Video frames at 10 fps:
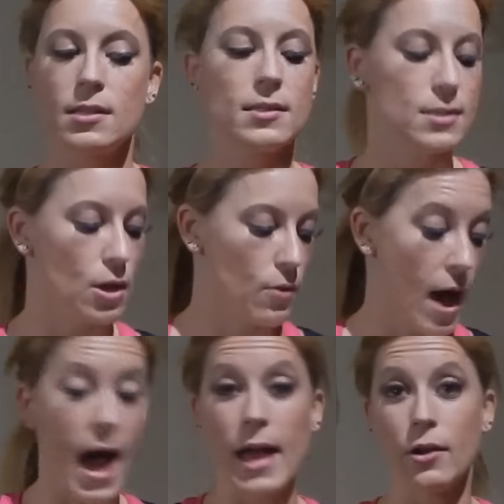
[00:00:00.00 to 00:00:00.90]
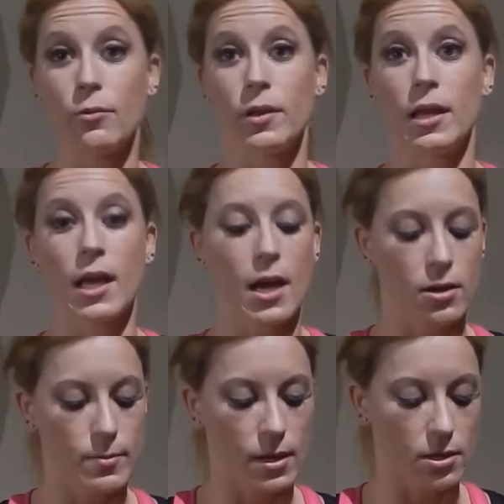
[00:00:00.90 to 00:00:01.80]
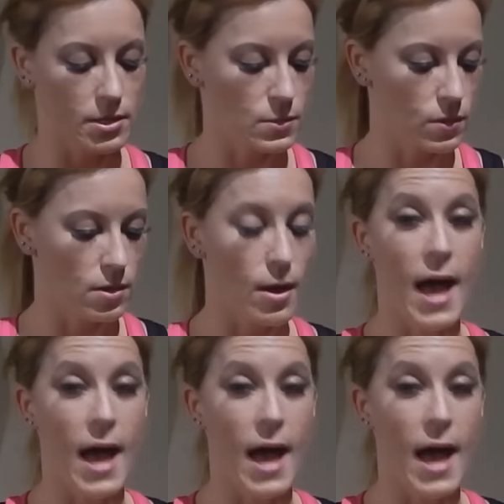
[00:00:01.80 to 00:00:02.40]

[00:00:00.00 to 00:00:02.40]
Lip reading: So I don't really care, to be honest with you.